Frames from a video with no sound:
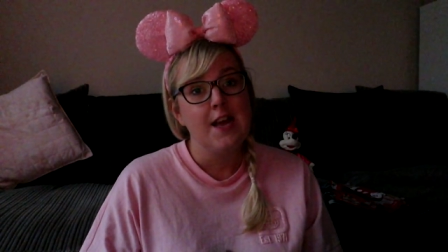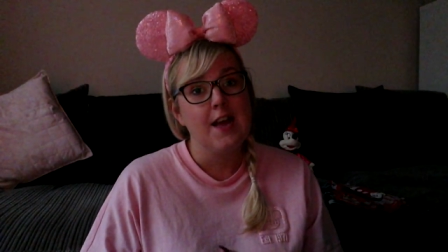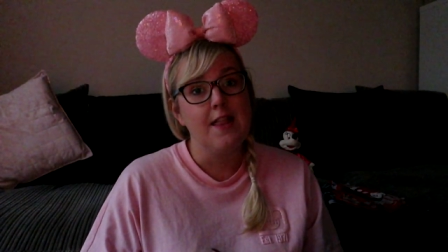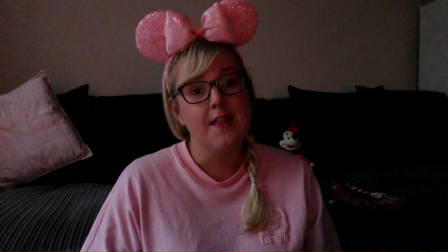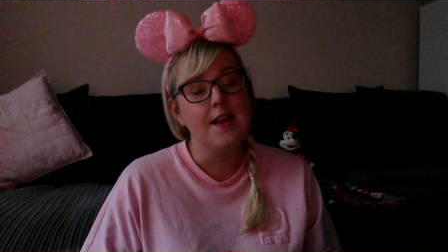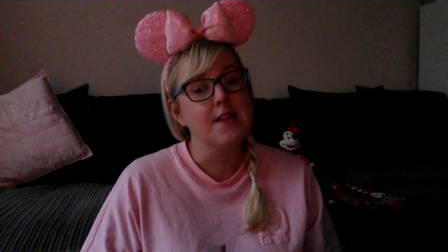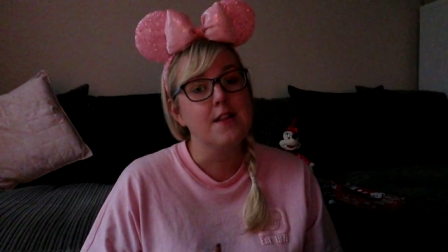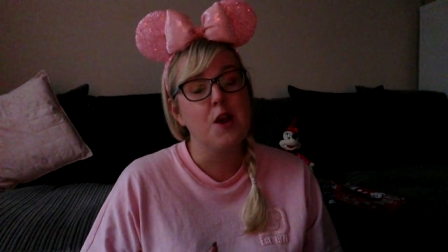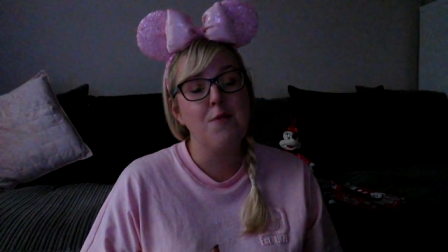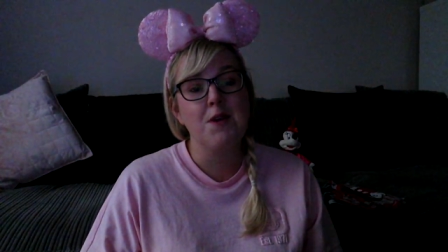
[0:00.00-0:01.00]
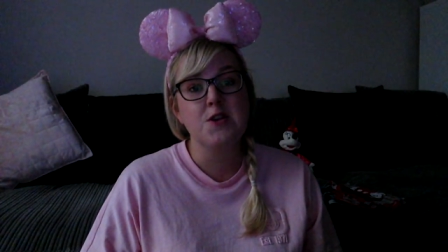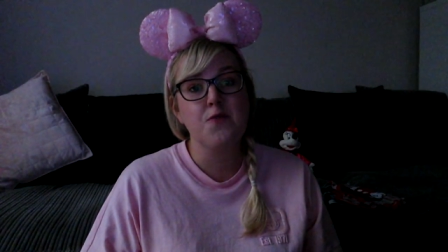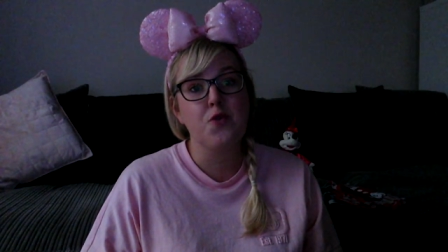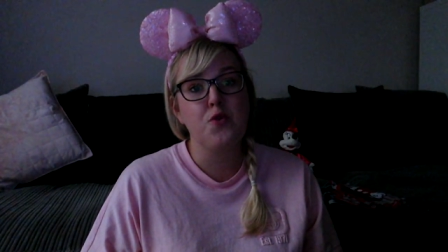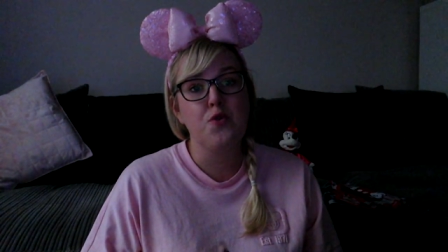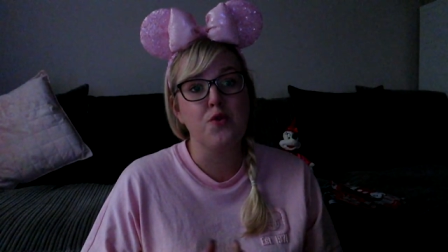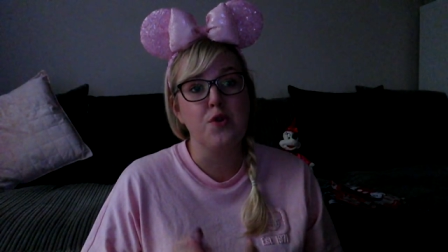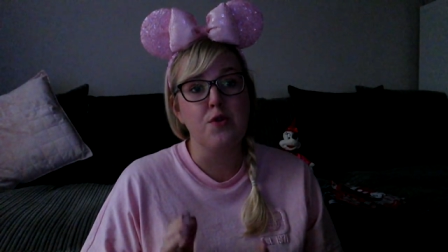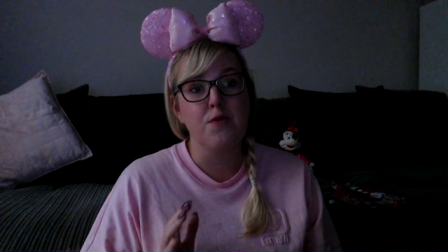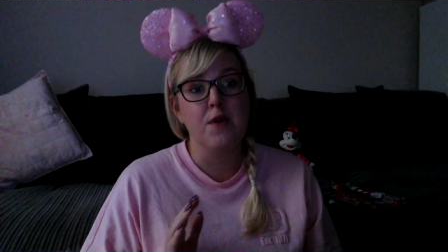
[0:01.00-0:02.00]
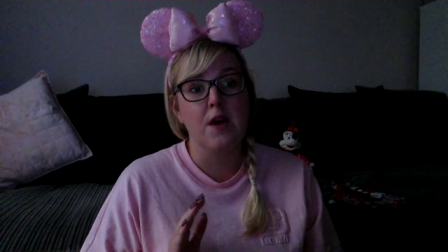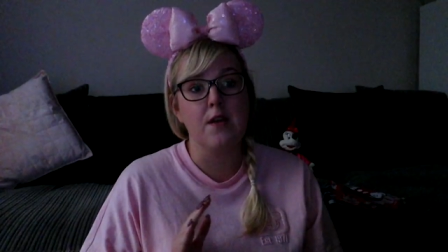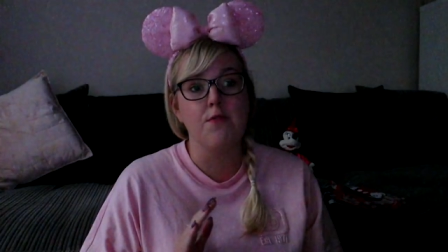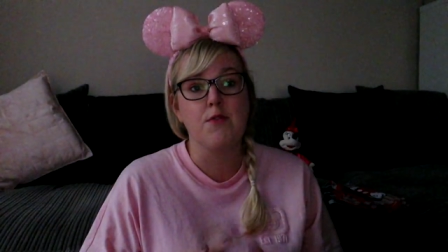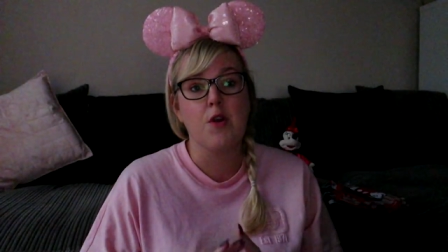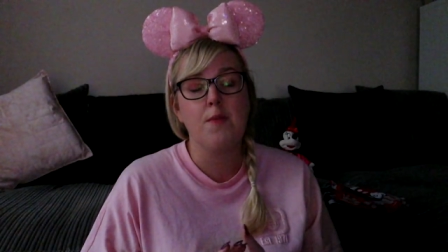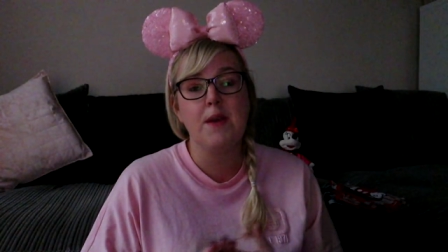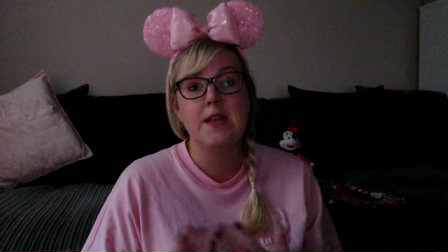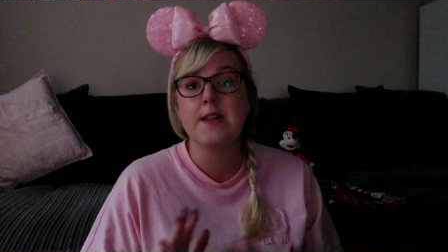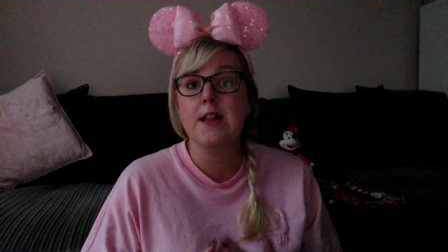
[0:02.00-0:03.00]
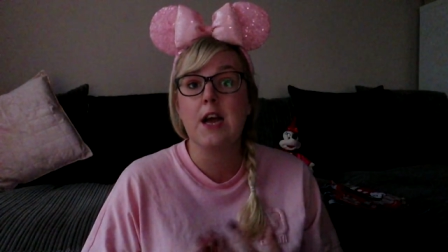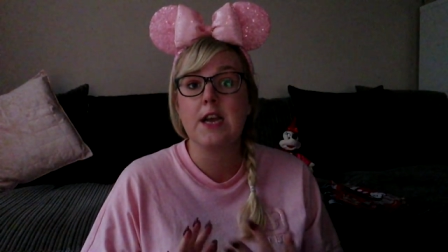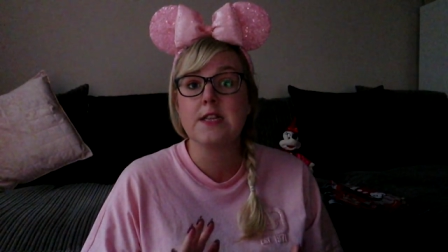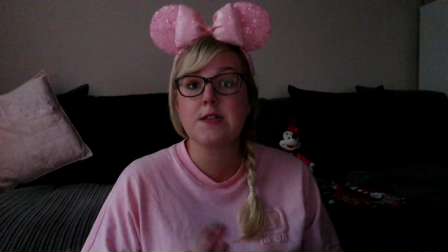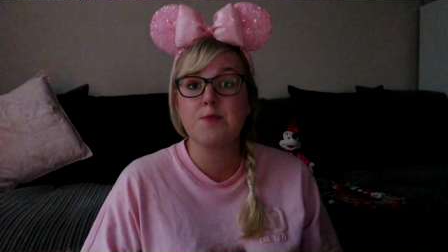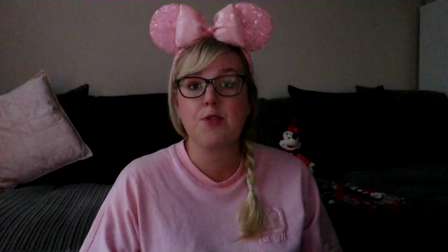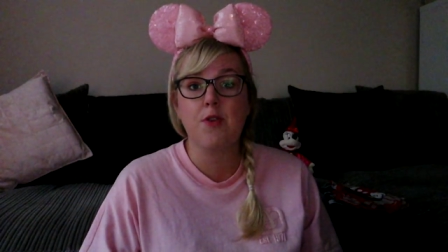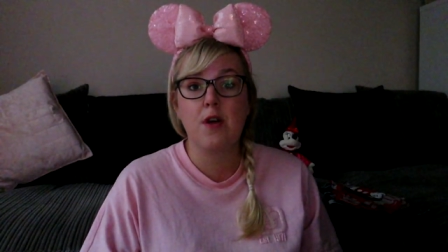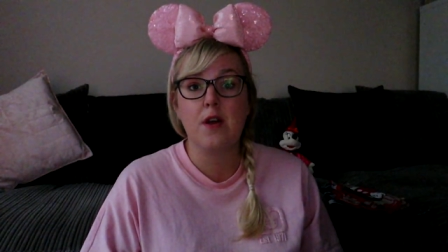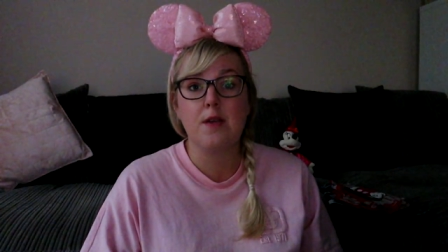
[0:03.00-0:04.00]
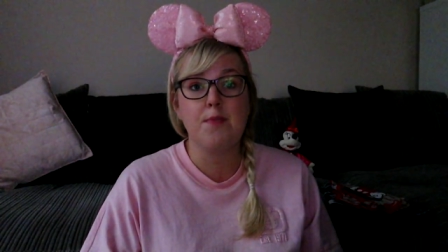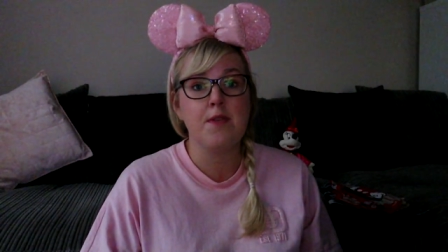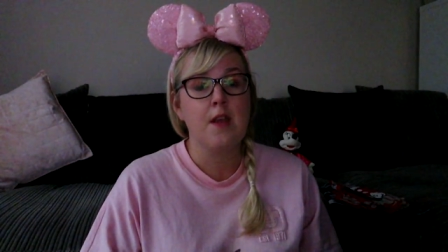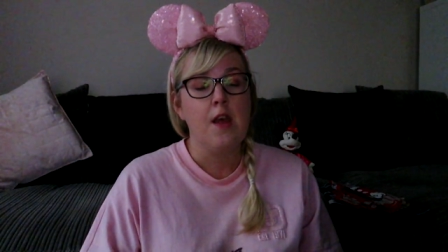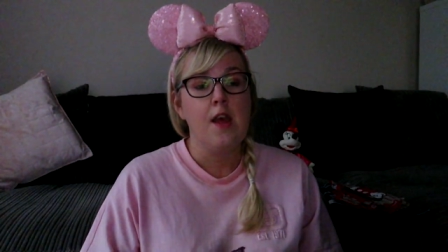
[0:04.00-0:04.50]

And thanks so much for all uh, your comments, likes, subscribes